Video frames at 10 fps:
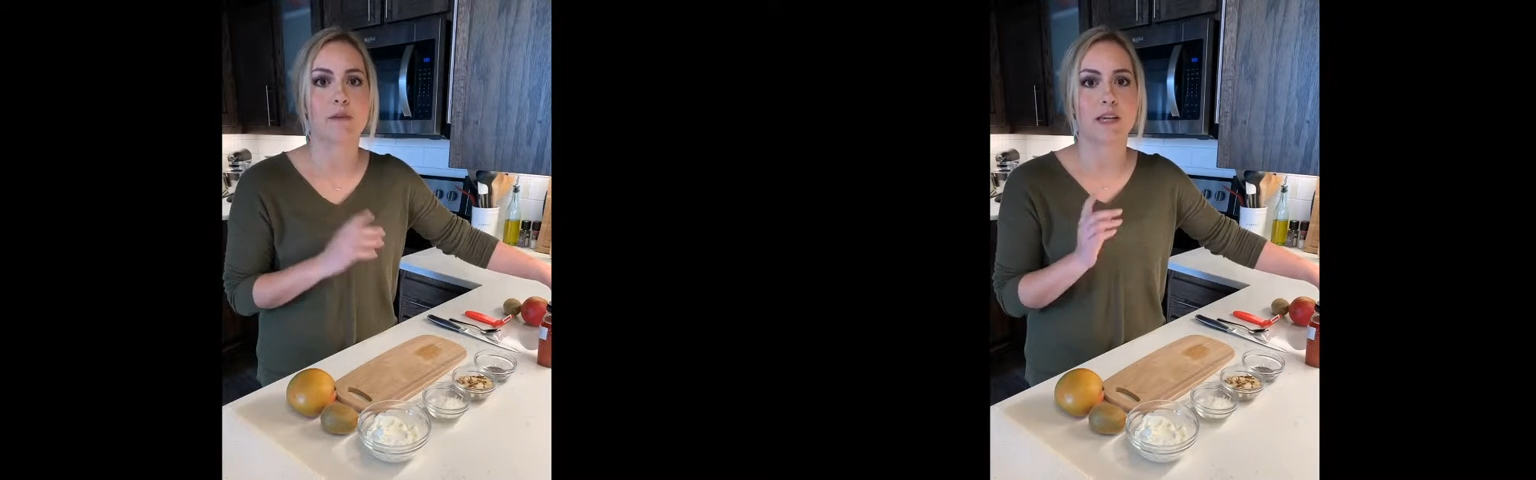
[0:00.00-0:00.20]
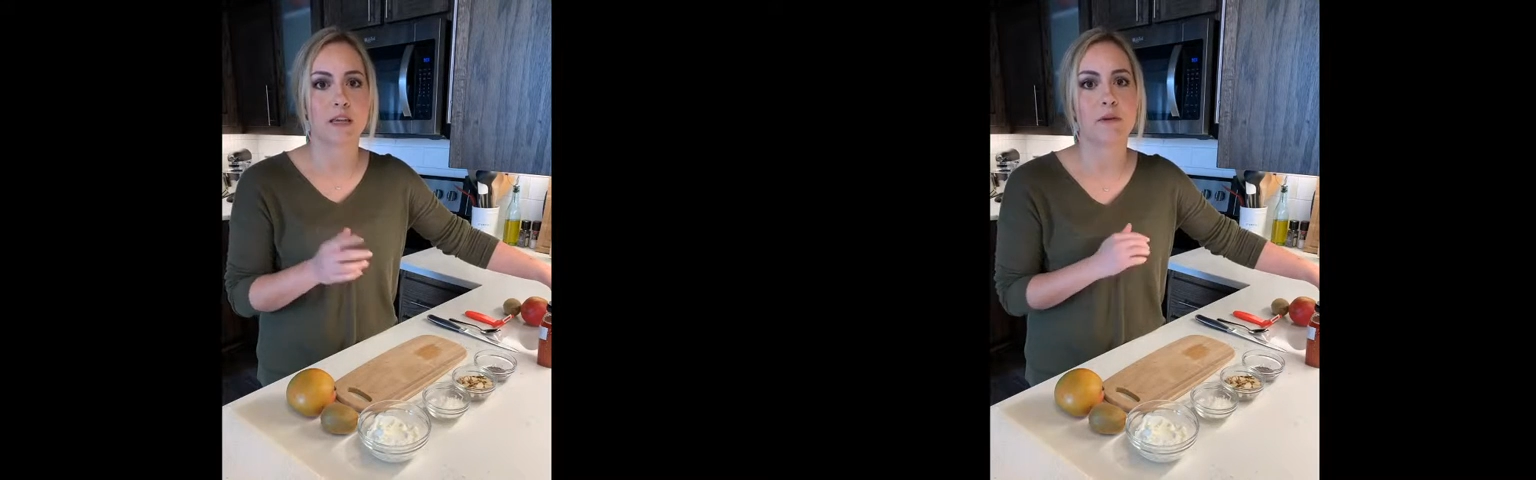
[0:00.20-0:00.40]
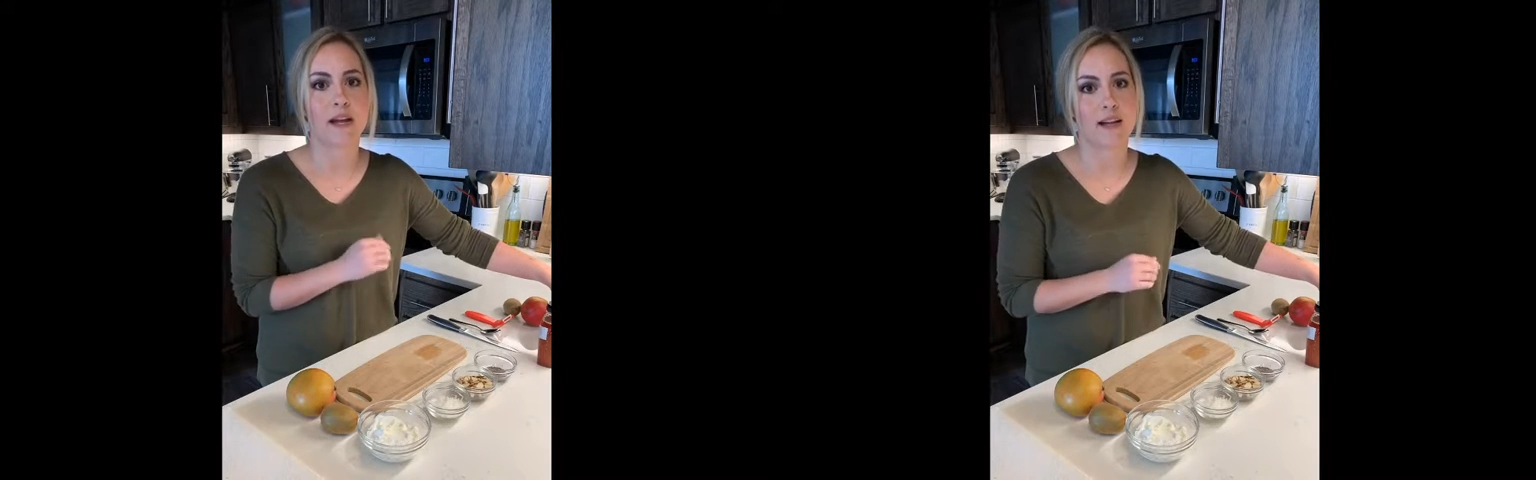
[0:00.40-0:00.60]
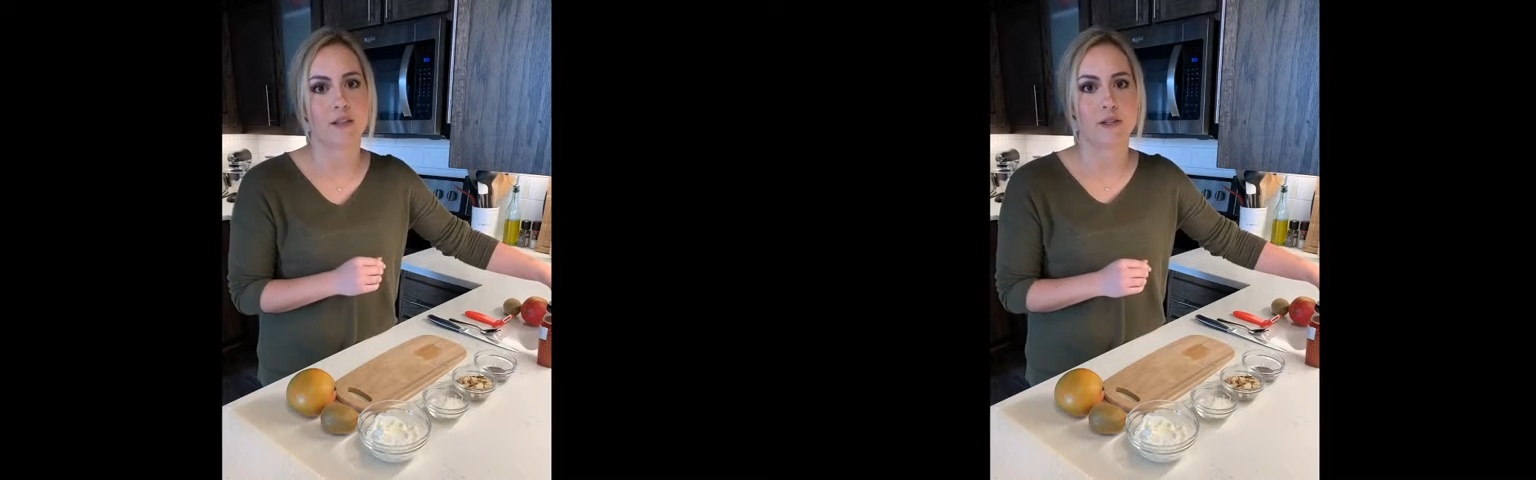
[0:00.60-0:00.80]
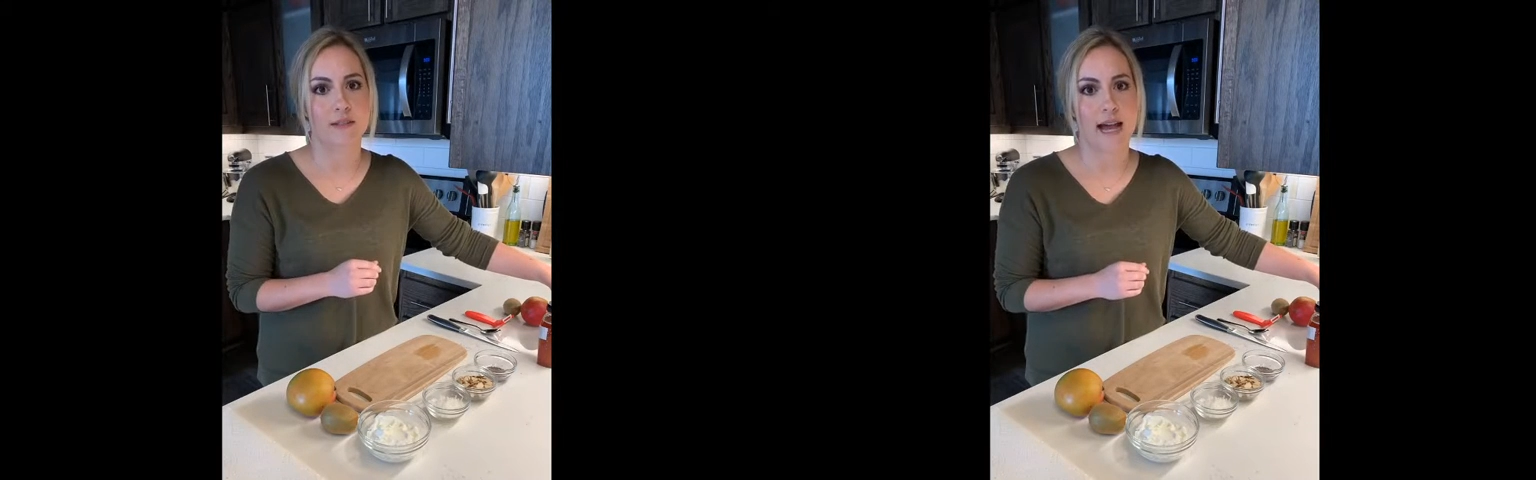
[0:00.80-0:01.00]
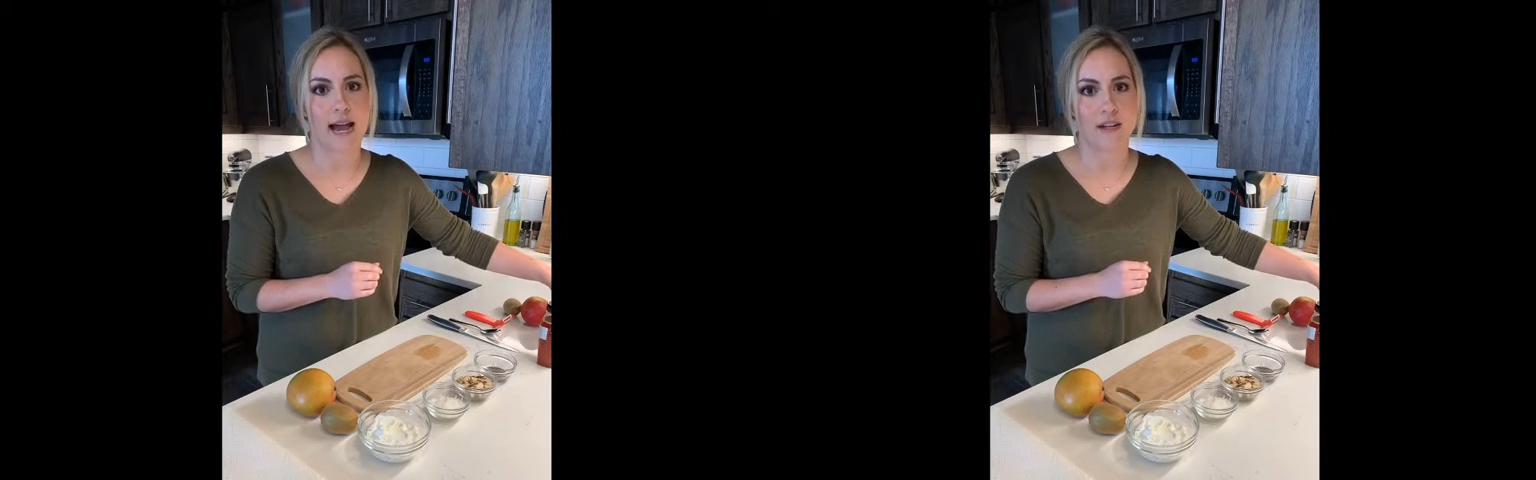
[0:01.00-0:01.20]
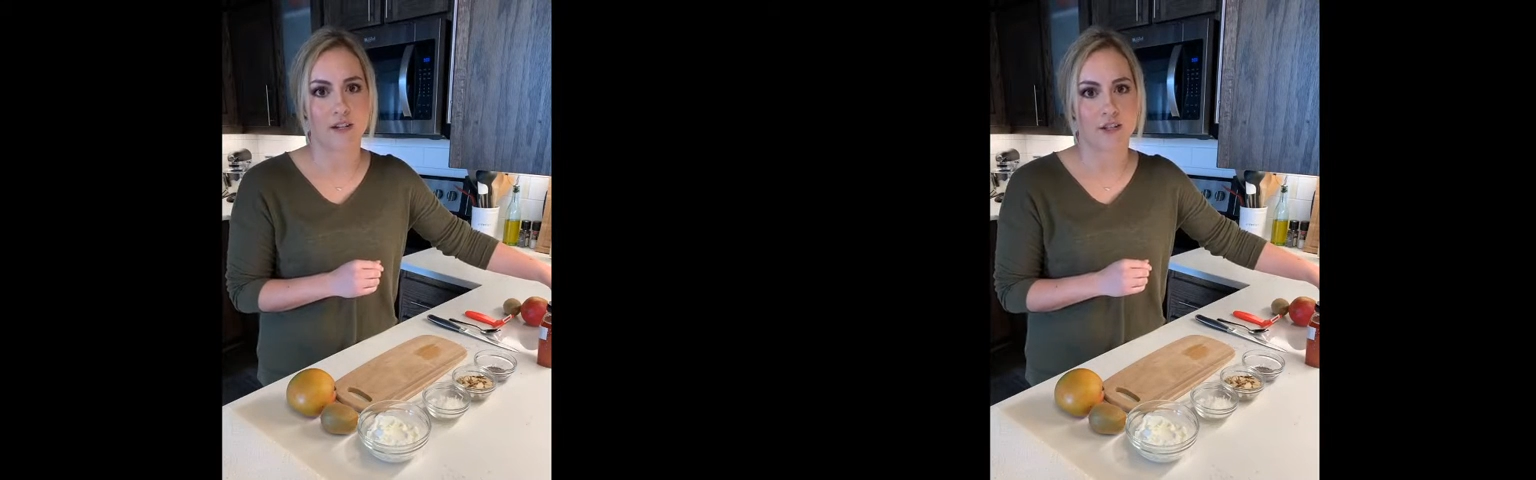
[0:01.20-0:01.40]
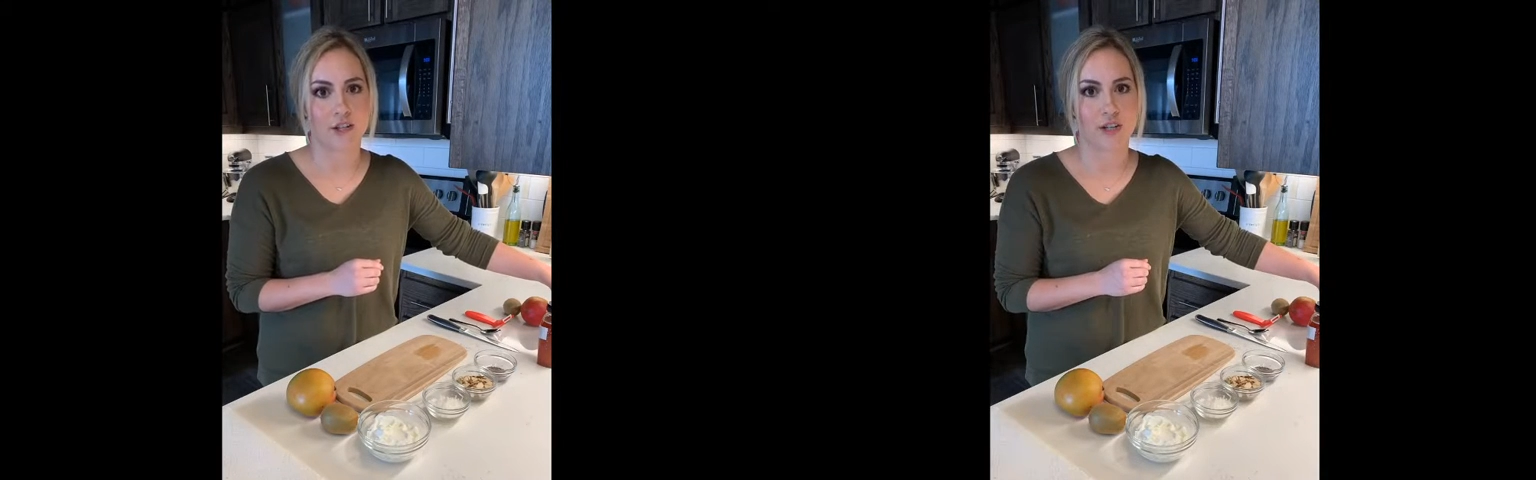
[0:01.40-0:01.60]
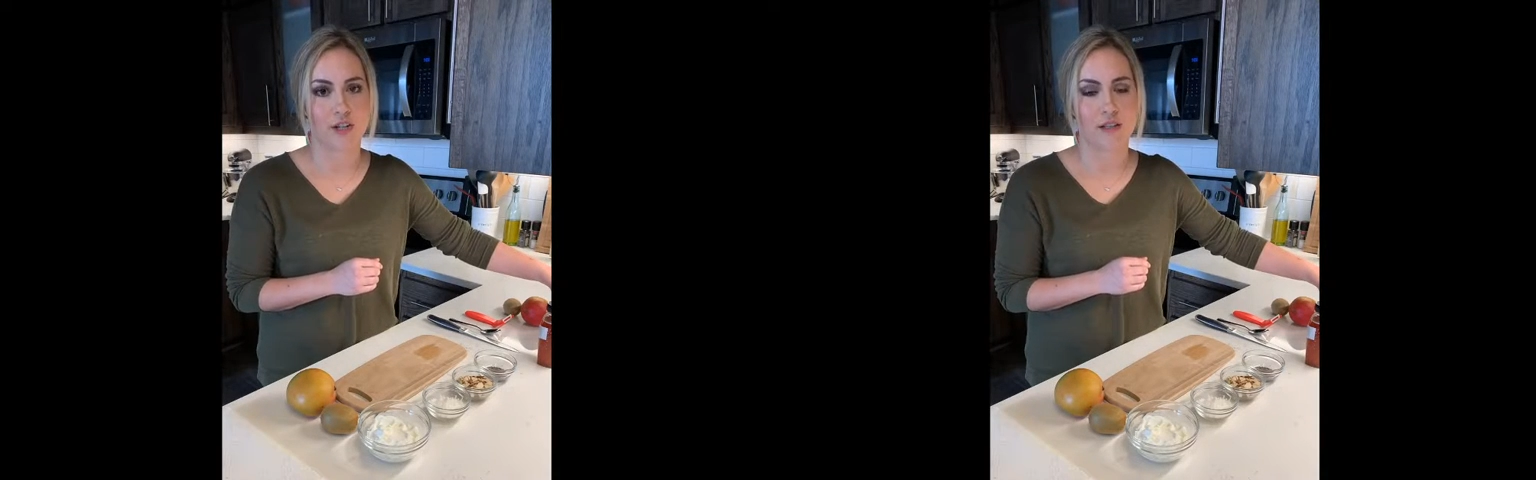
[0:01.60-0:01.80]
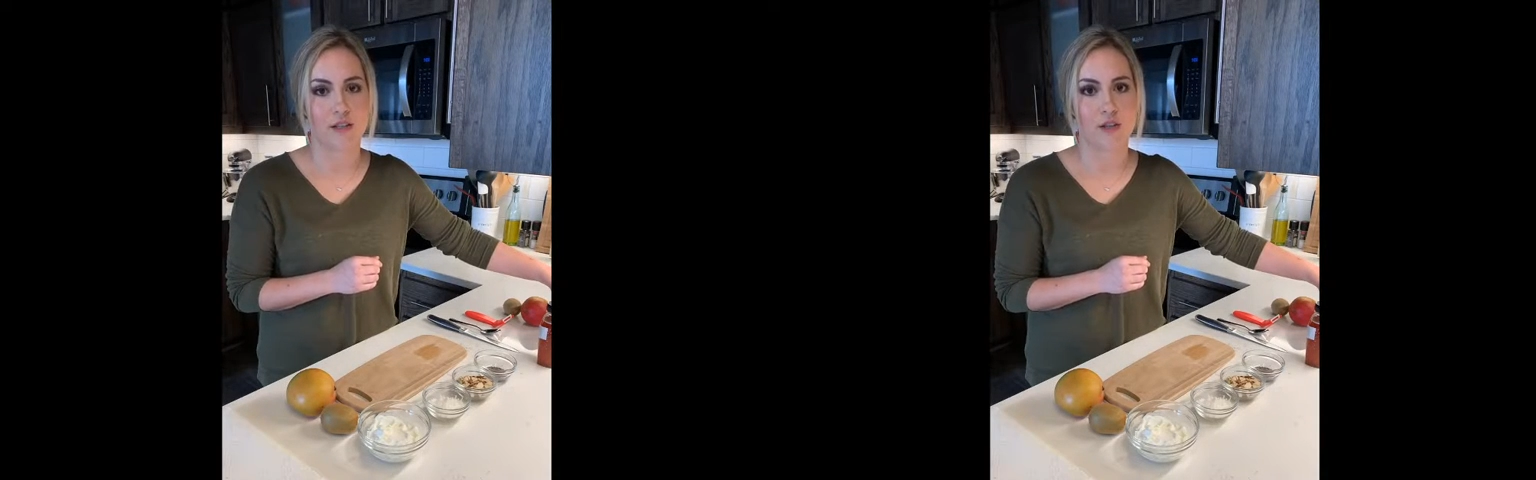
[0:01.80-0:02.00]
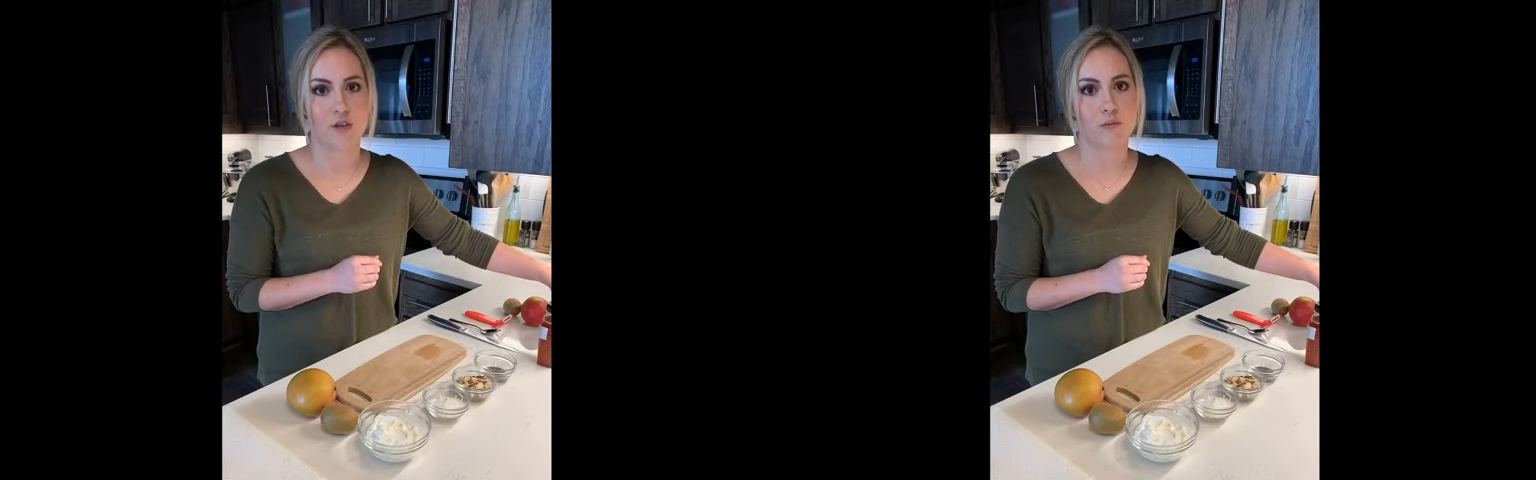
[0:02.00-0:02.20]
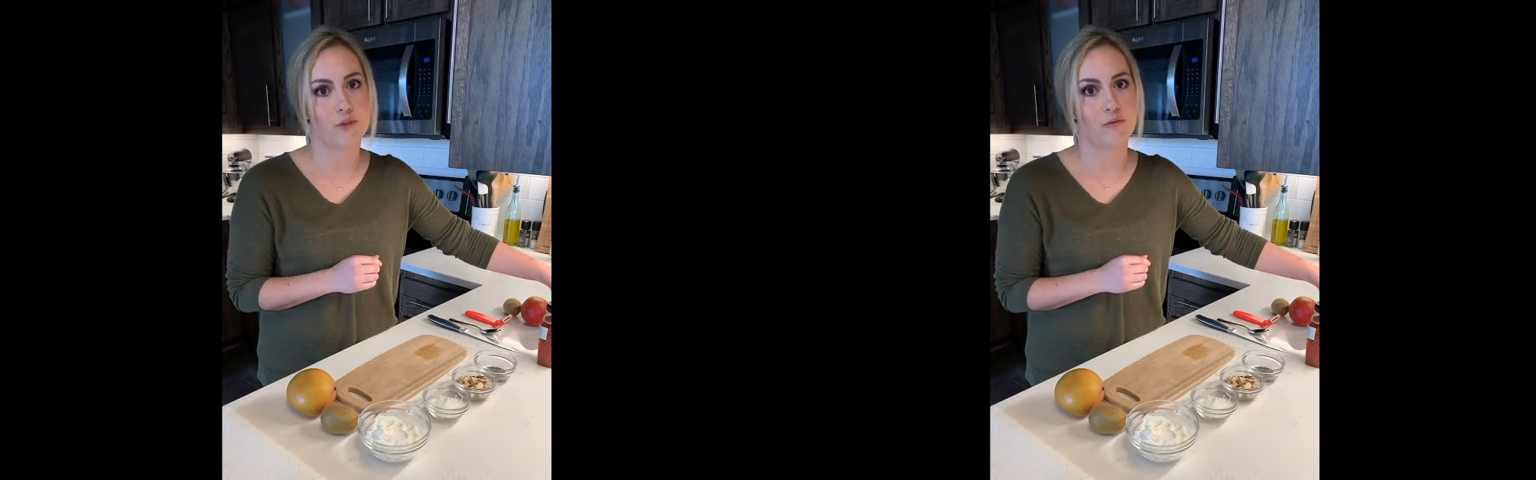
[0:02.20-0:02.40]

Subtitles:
but keep an eye on those added sugars as you move